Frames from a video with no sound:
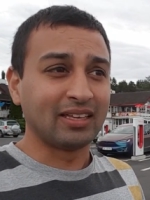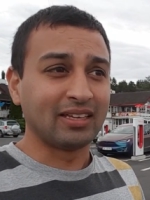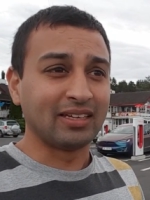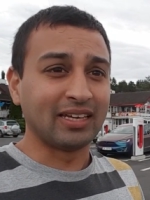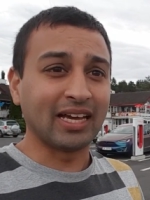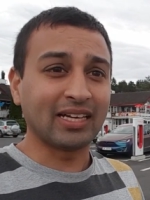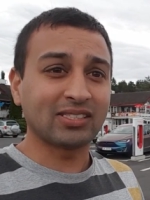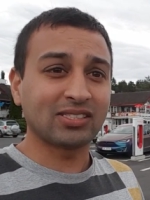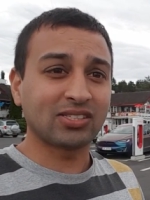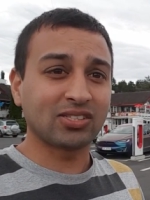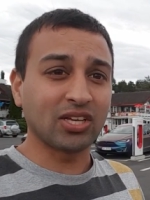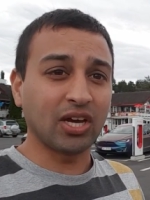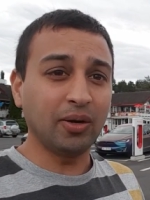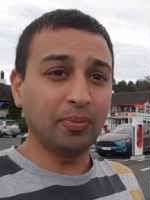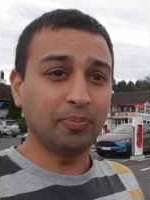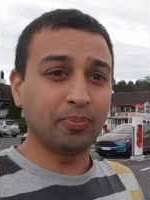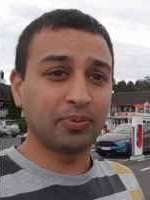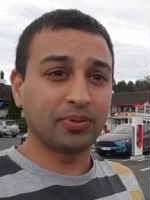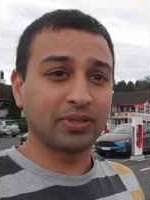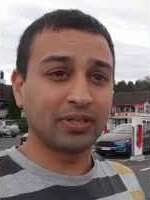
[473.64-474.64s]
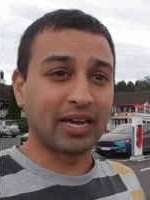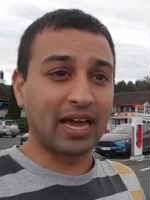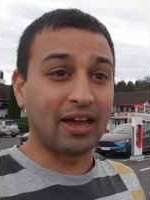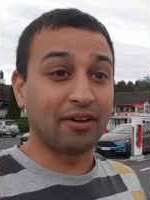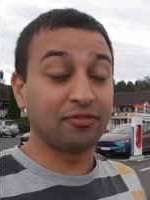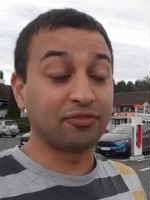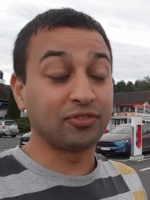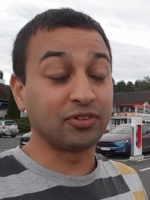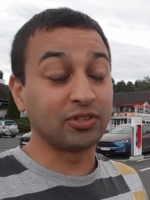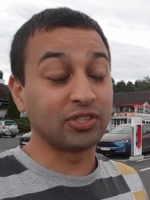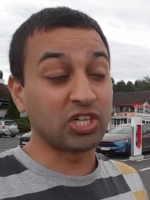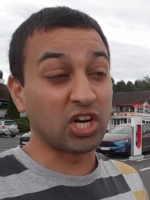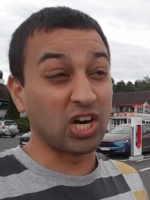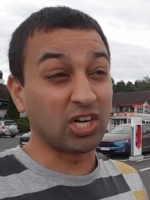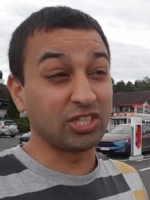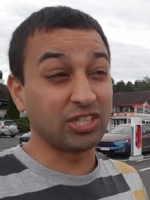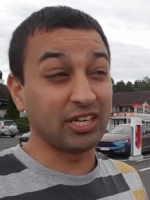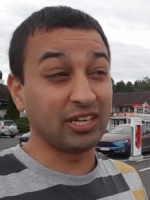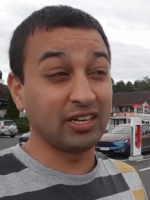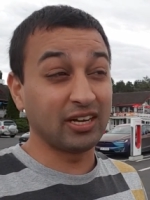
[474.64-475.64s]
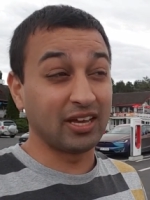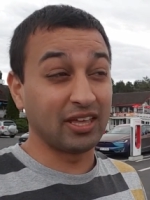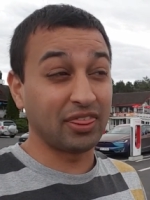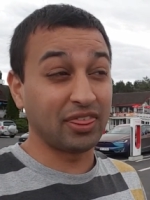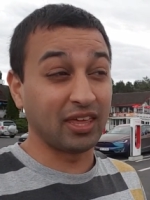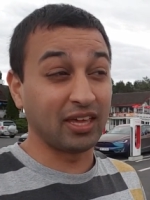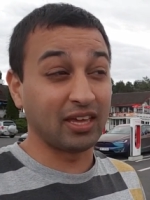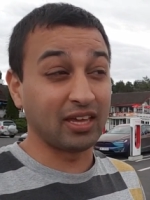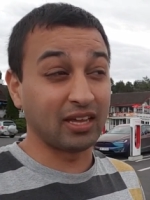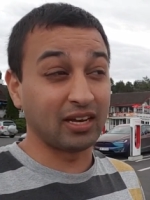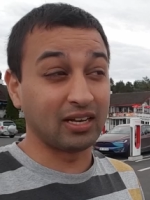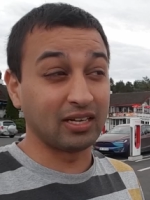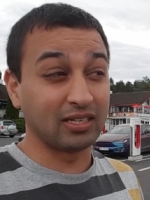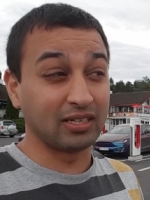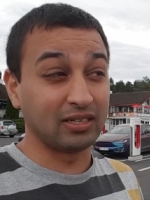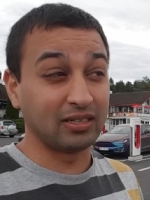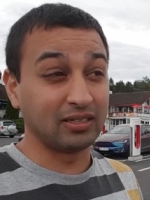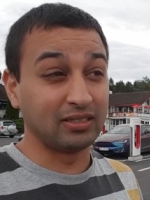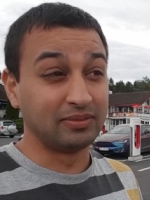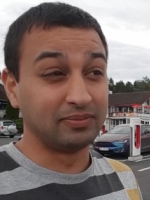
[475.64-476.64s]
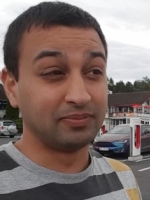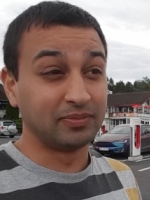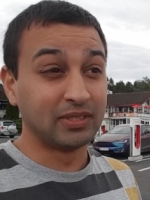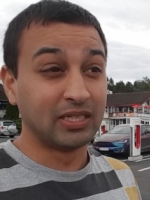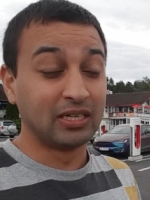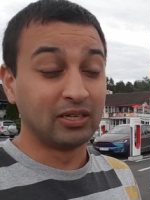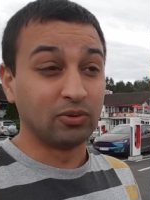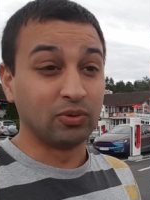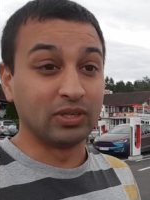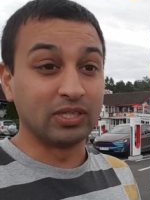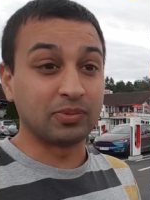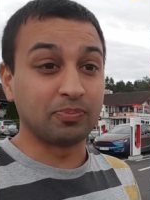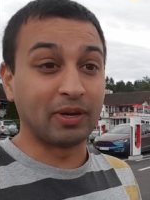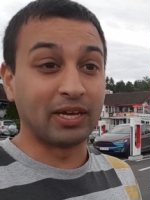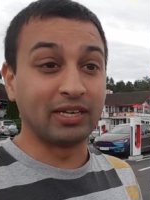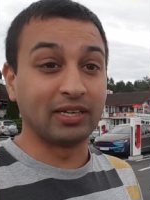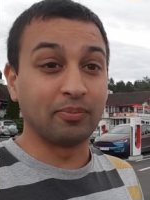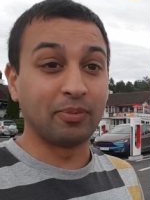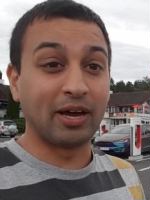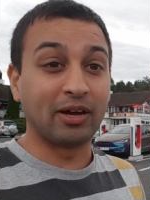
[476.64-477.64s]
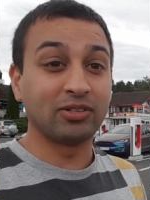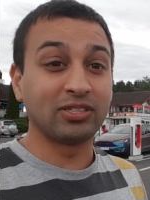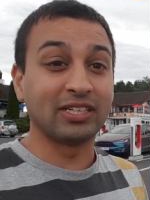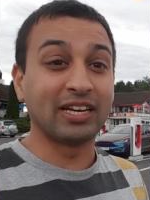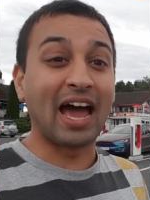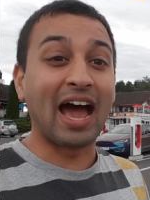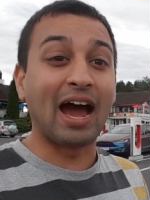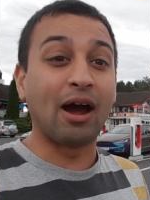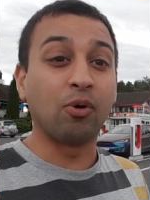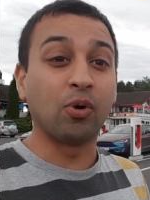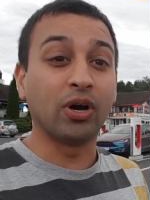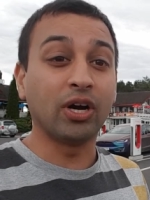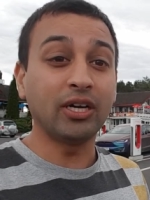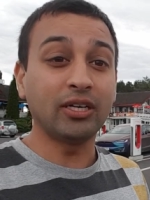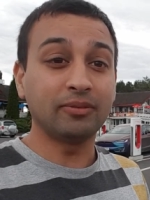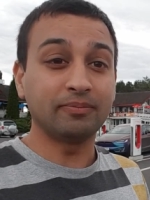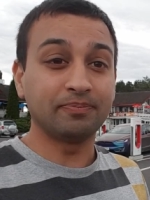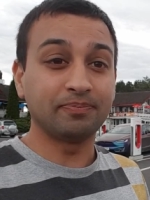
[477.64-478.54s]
next stop, after charging, I think we'll spend about an hour.